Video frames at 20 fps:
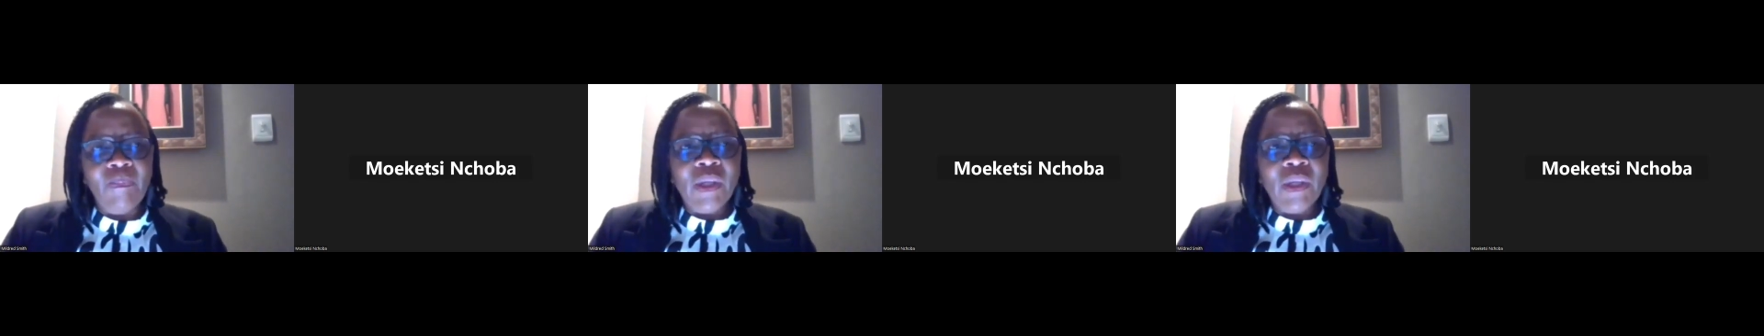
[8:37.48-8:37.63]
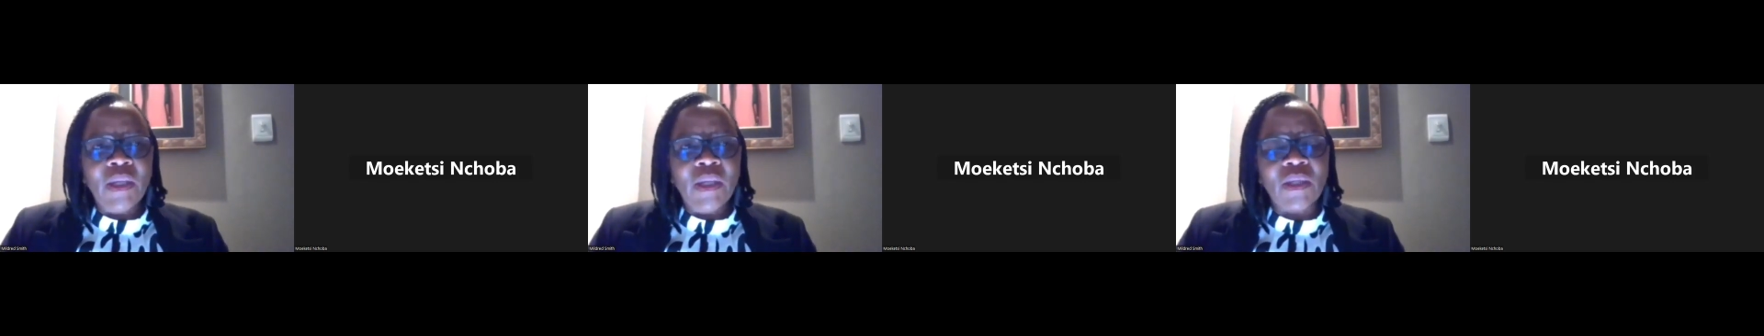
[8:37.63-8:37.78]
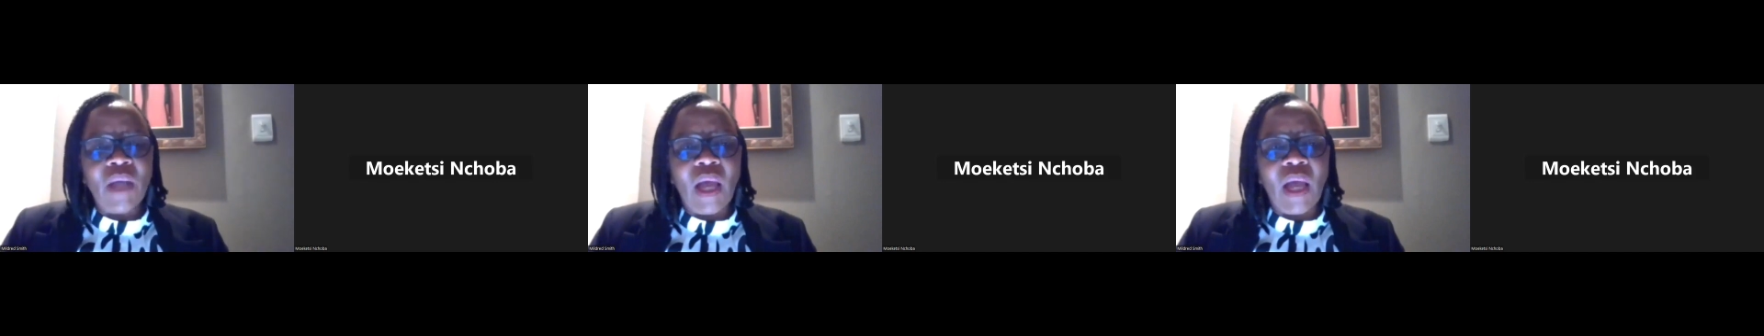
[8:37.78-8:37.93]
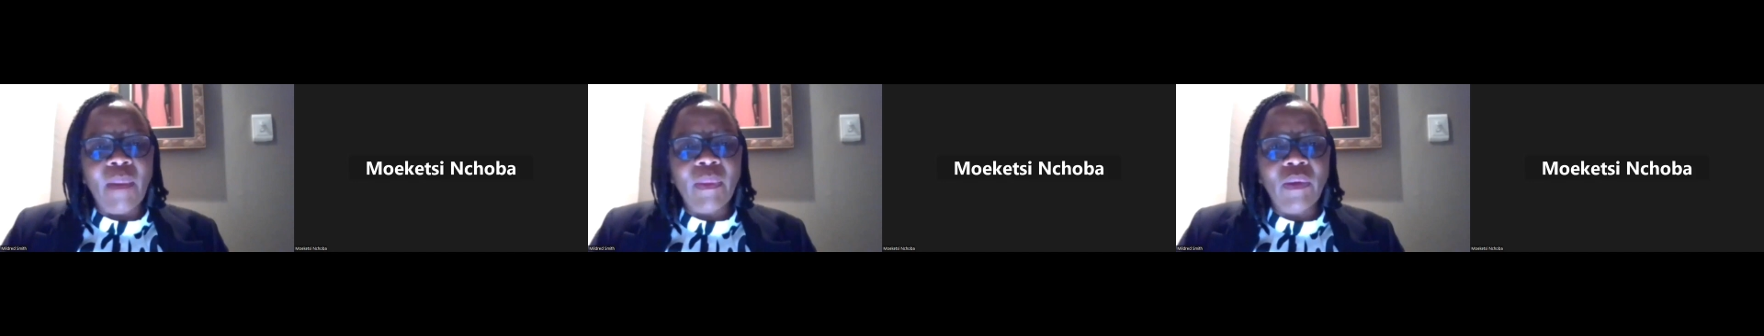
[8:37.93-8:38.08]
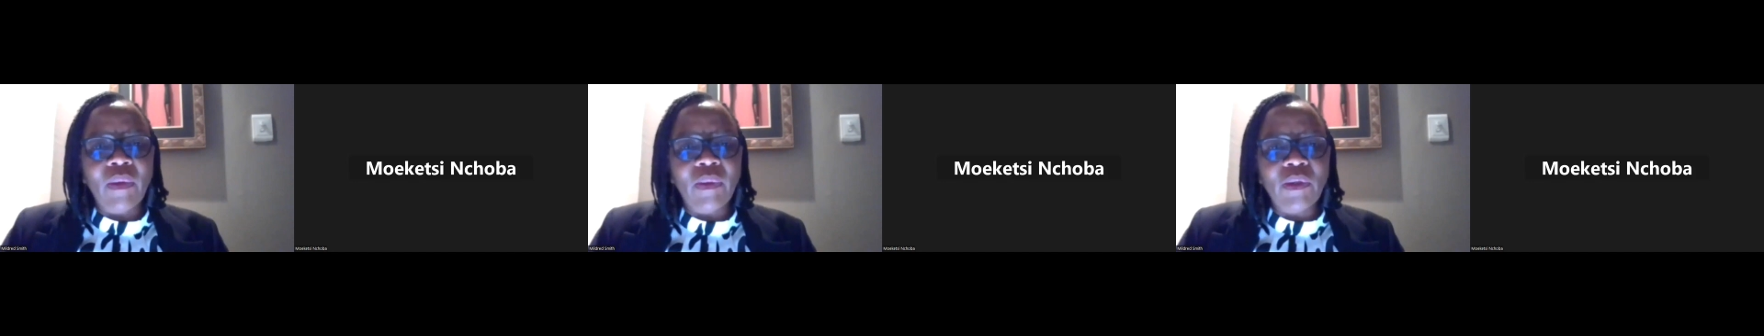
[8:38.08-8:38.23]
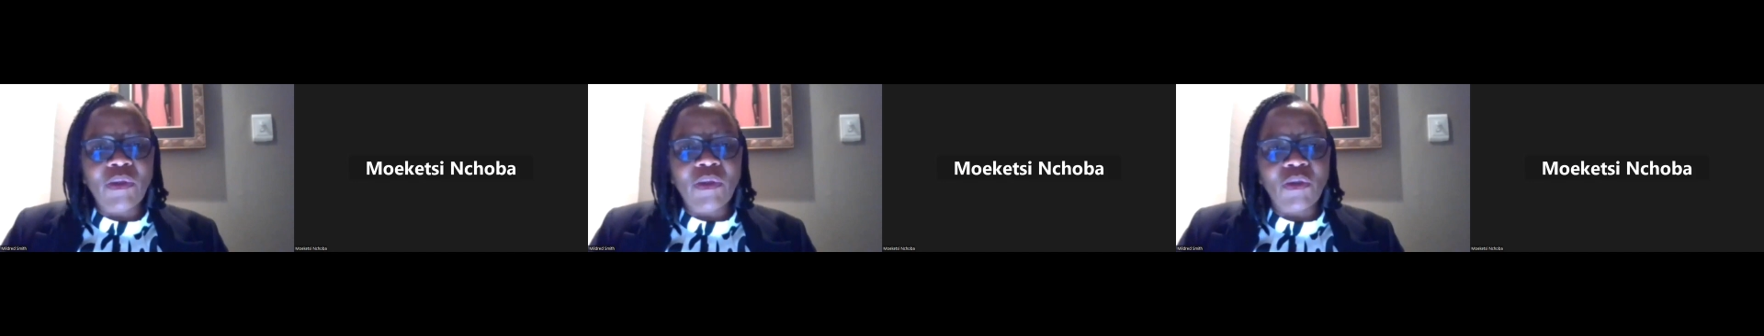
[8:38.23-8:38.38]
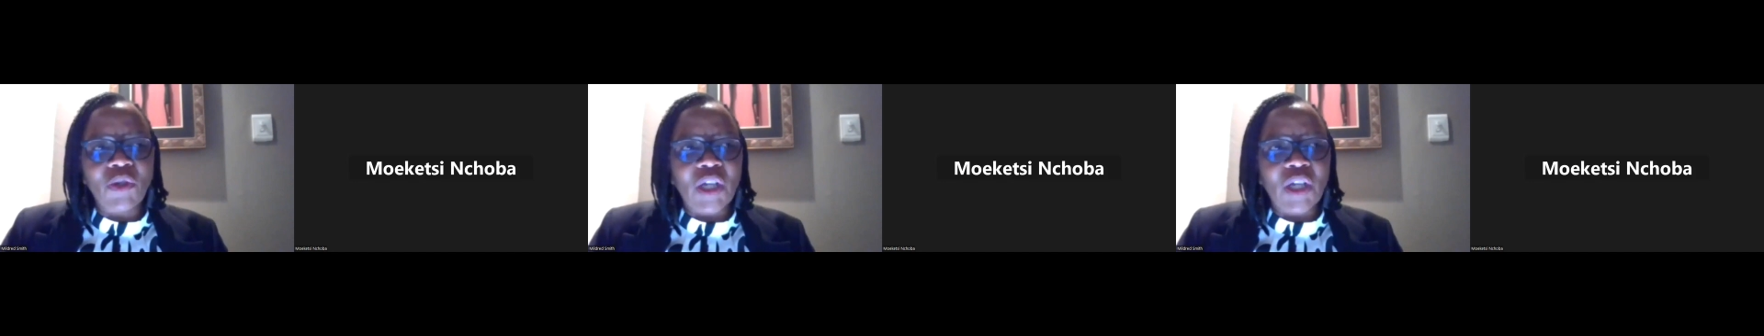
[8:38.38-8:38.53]
So I'm going
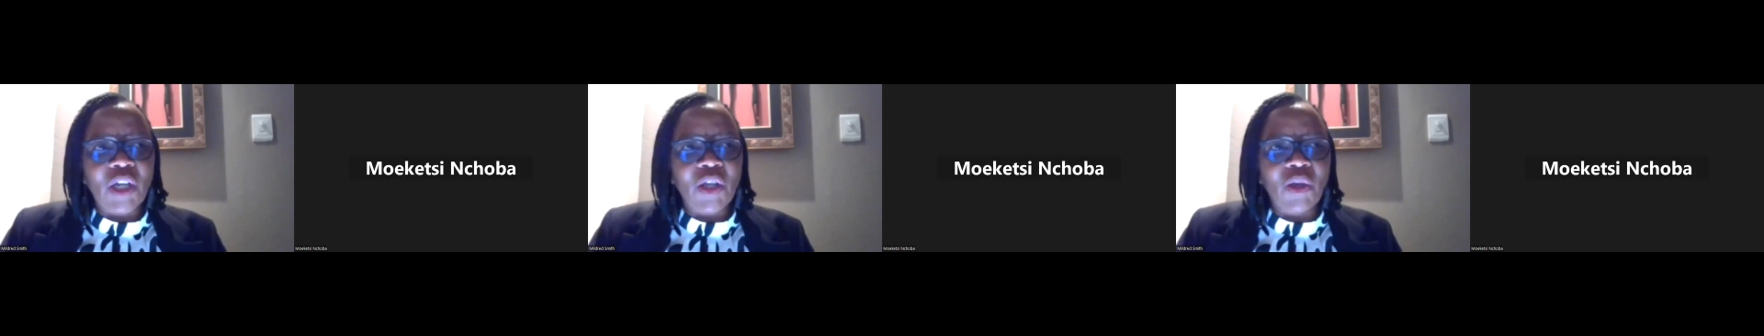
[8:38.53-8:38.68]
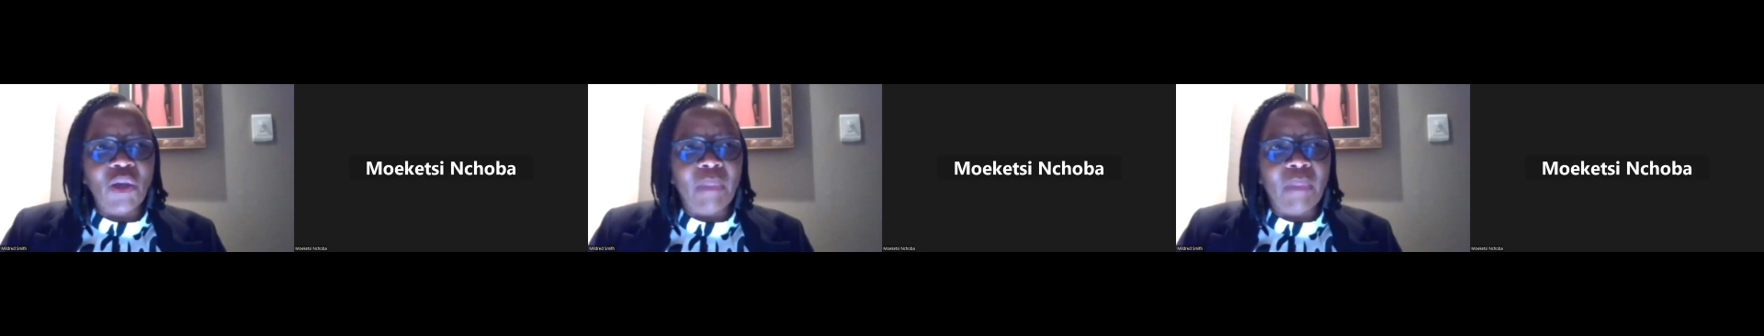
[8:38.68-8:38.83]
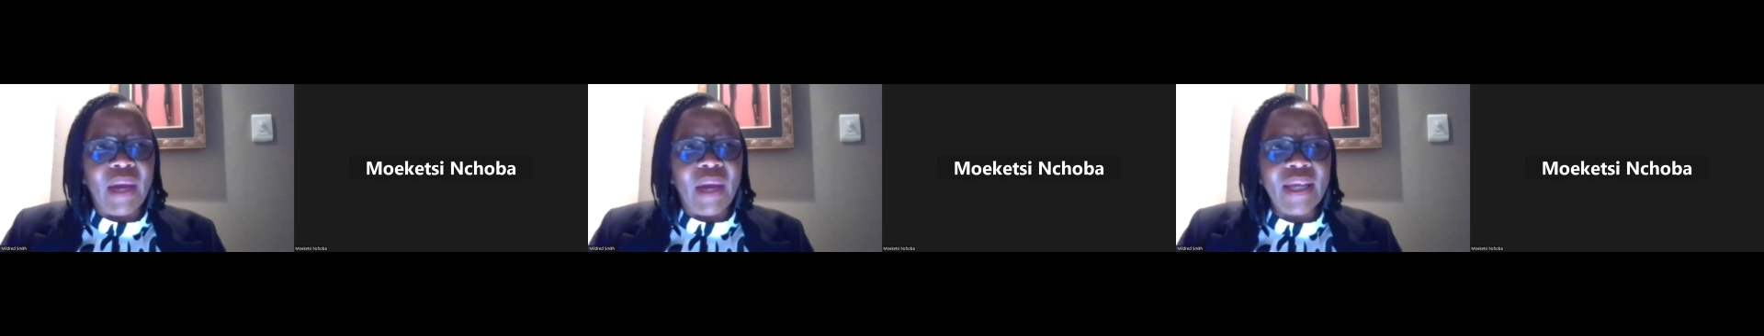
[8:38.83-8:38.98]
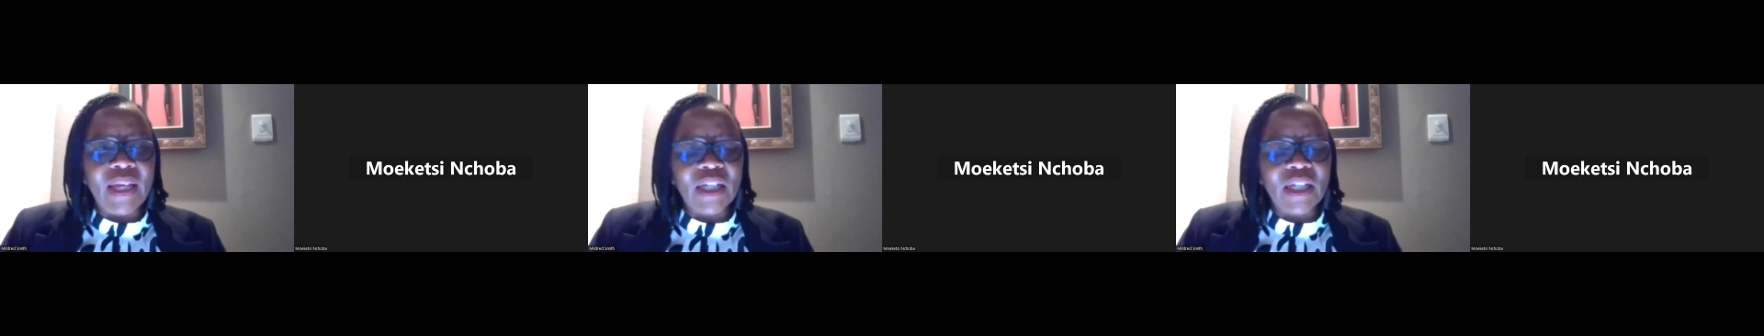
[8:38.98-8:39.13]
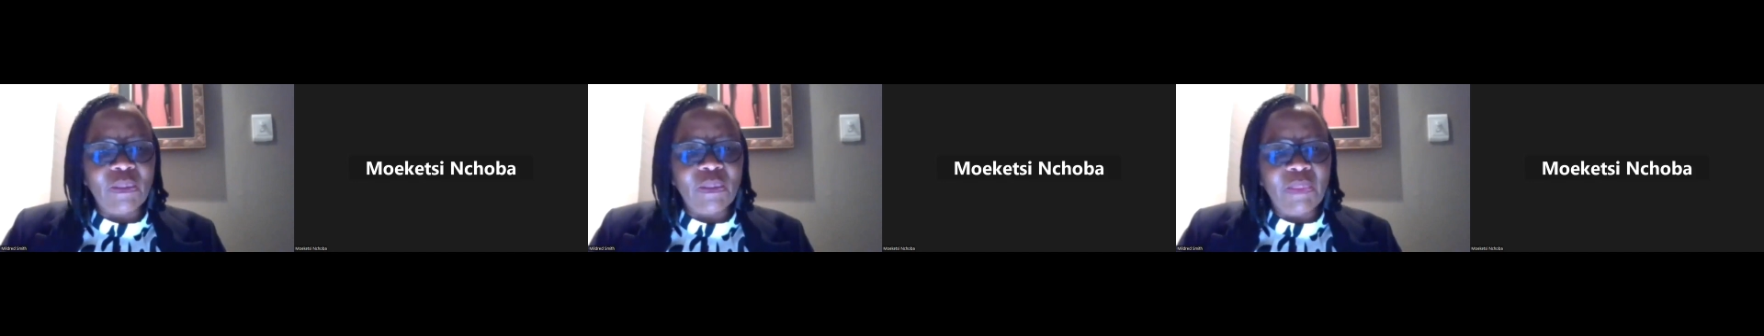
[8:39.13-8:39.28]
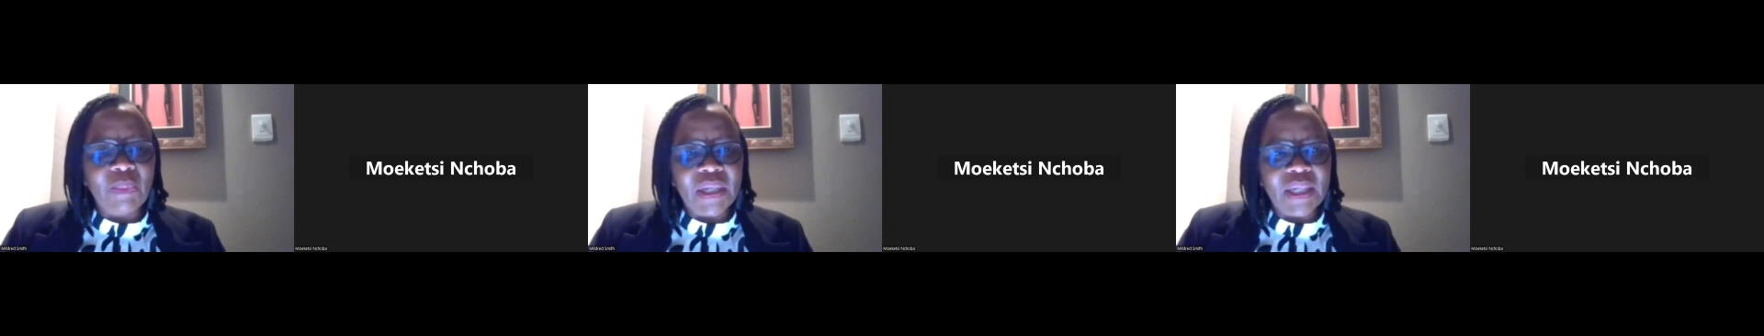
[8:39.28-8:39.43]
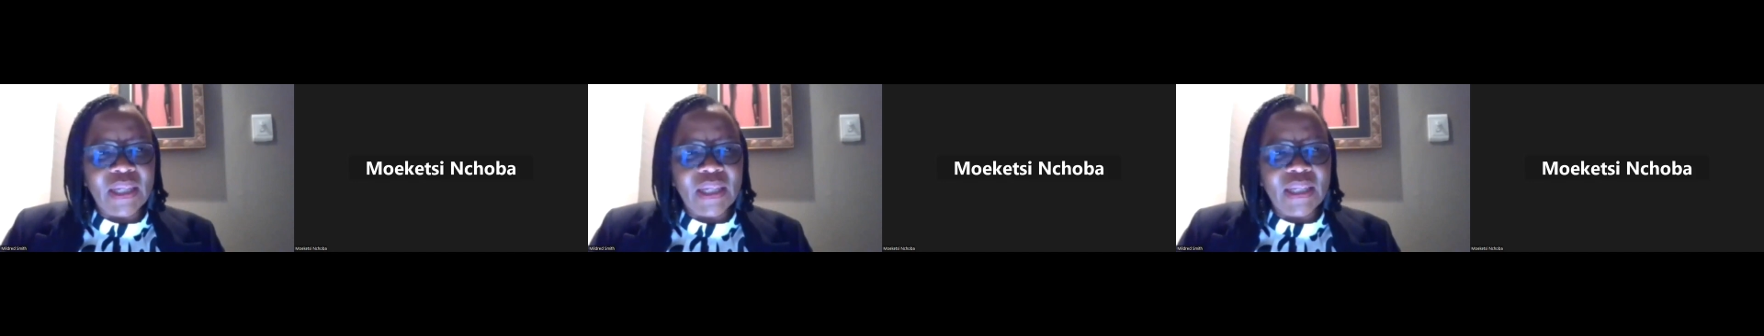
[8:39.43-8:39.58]
to share you my
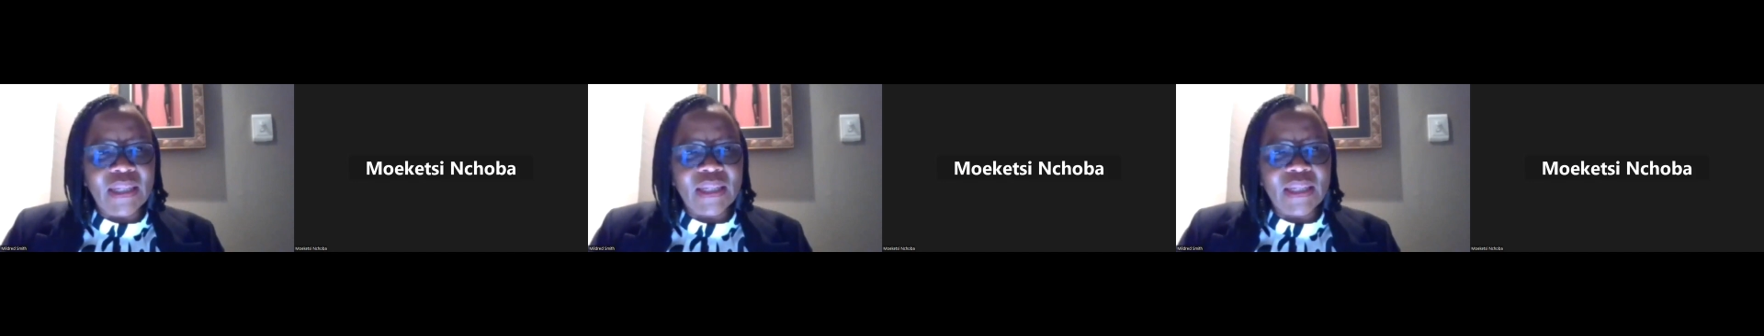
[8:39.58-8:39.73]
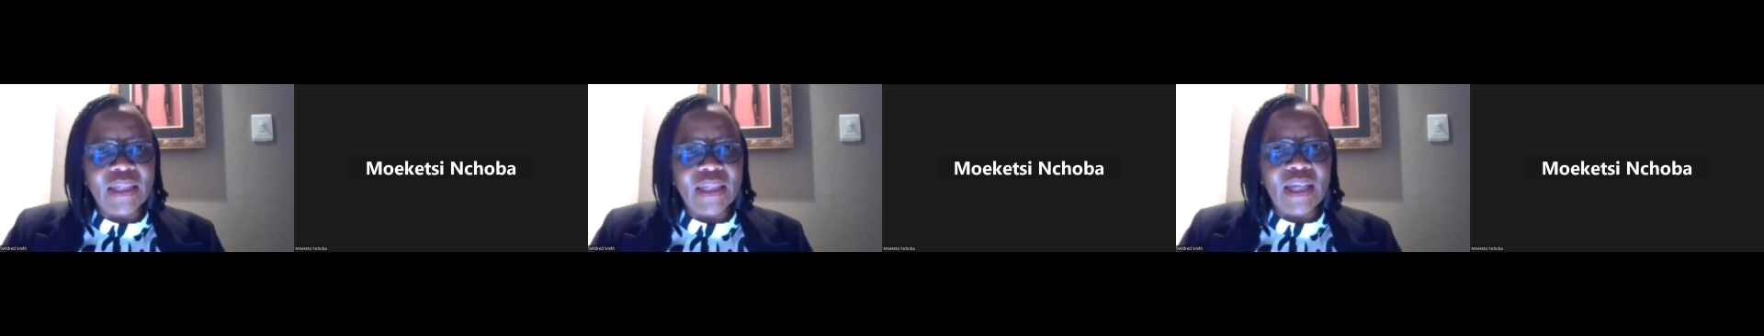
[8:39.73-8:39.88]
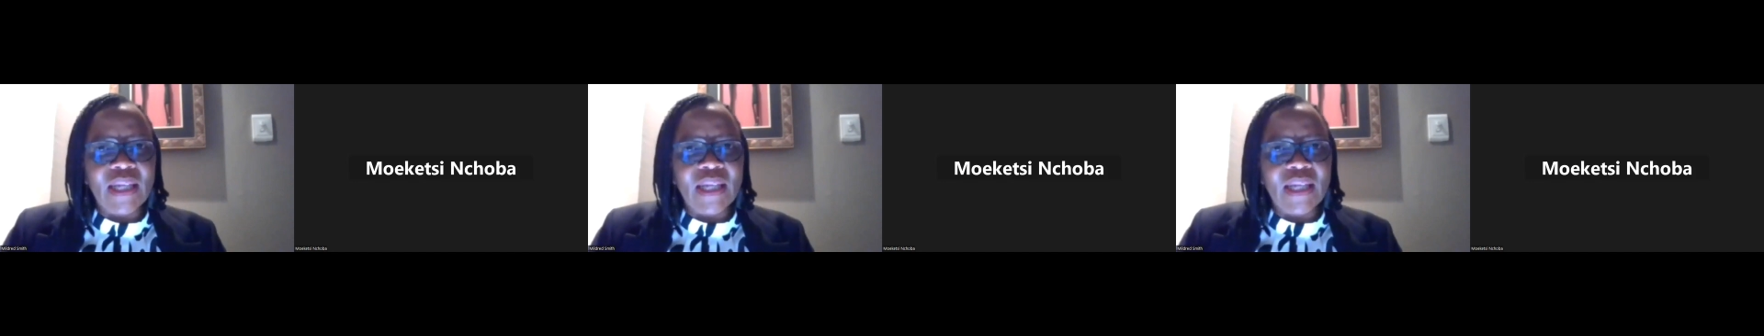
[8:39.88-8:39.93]
experiences